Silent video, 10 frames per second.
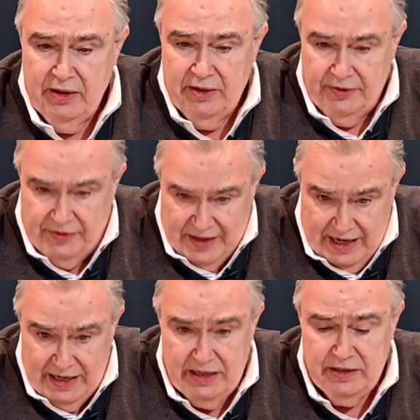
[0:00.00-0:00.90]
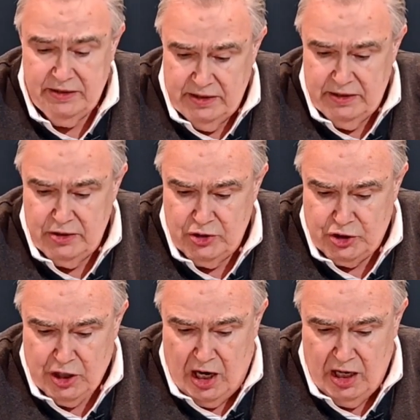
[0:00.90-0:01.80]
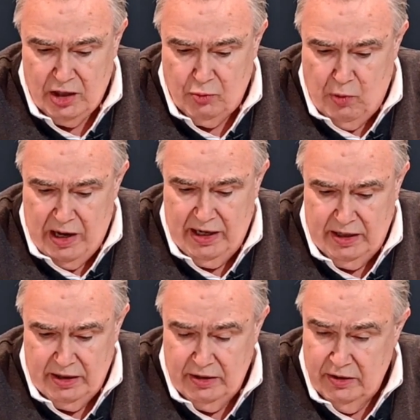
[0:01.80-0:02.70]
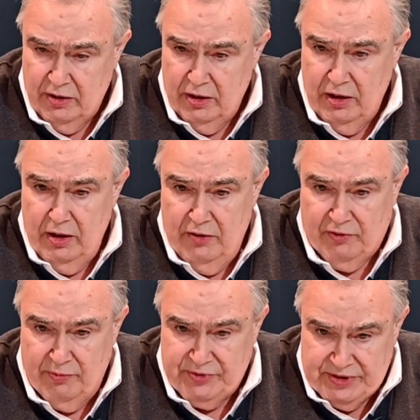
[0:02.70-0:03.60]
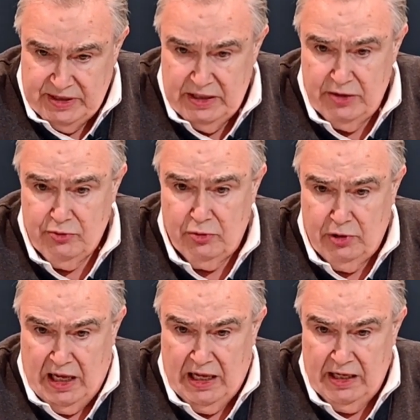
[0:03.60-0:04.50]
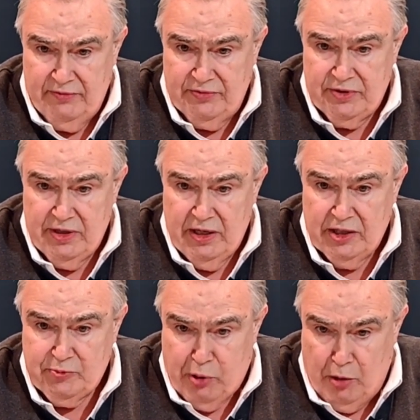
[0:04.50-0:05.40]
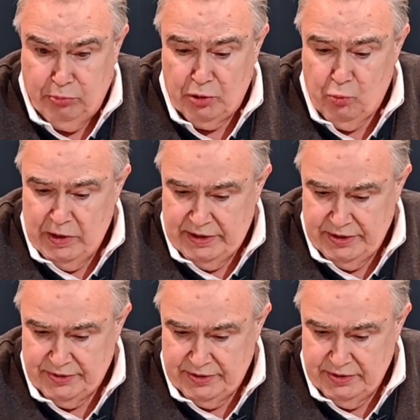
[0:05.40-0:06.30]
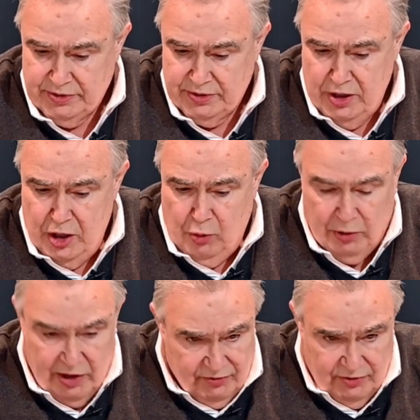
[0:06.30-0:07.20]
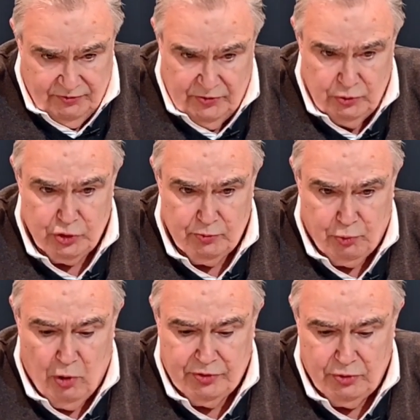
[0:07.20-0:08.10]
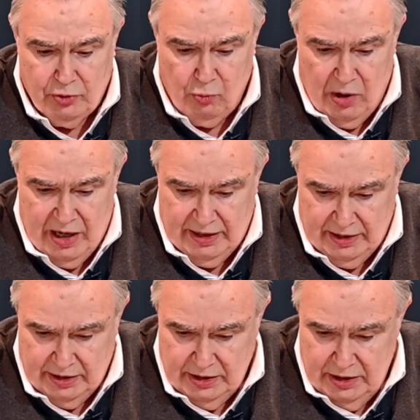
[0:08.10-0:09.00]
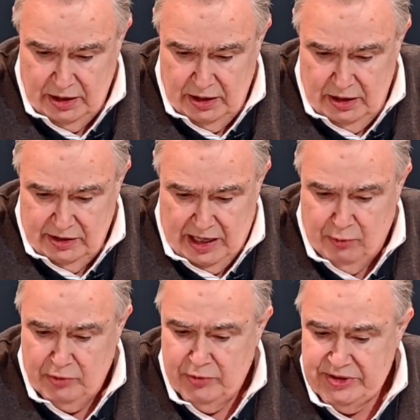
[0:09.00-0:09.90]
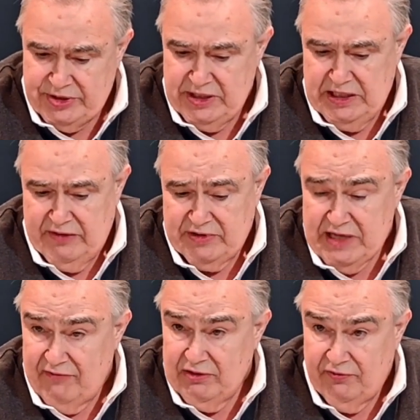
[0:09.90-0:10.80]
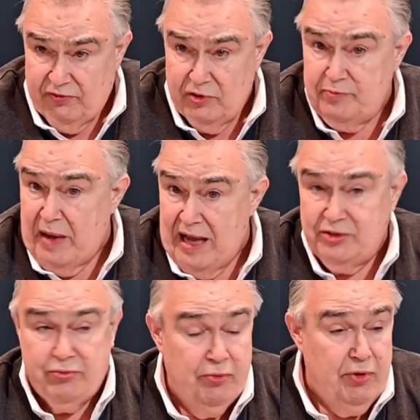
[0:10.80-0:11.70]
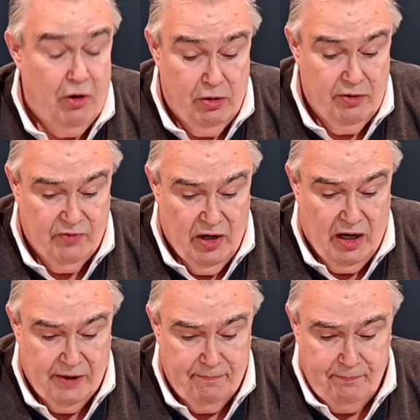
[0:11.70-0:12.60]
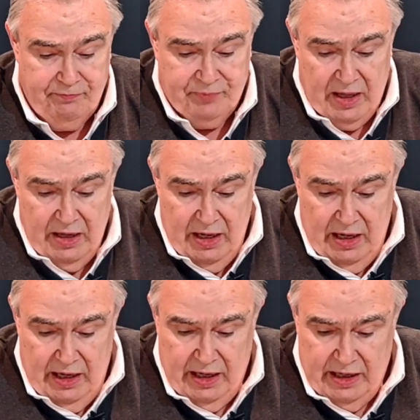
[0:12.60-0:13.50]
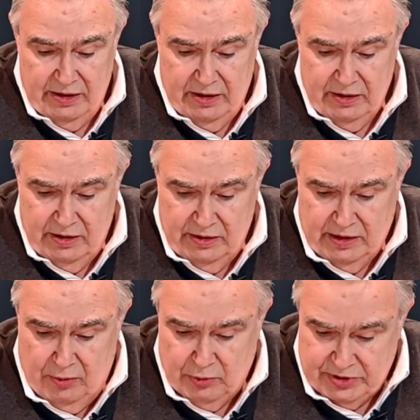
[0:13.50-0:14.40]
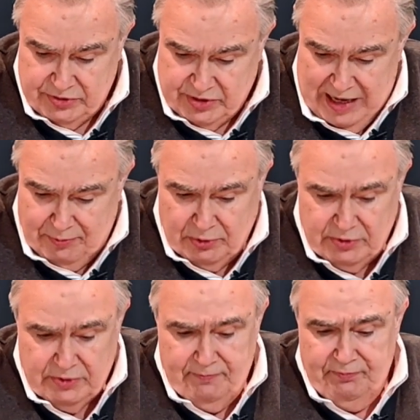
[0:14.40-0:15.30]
they didn't shy away from seeing their lives as public witnesses. Whatever the future brought their way, they would receive as having first passed through the heart of God. And they were disciples.